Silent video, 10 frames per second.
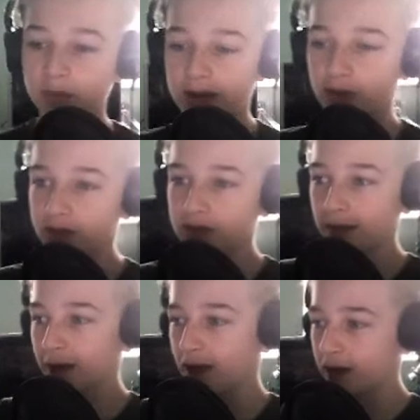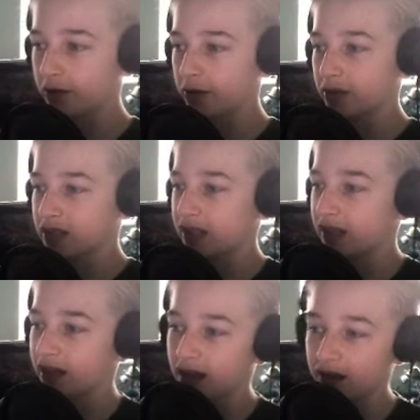Oh yeah, Star Wars: The Last Jedi
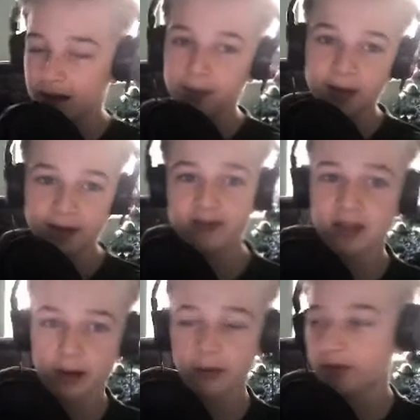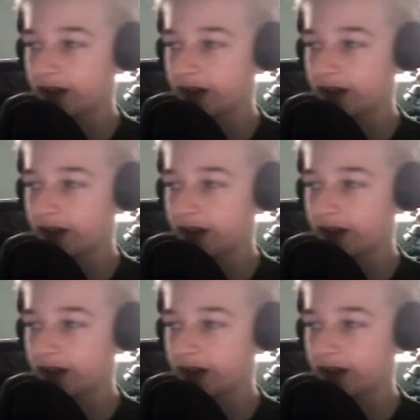came out on the 12th or something.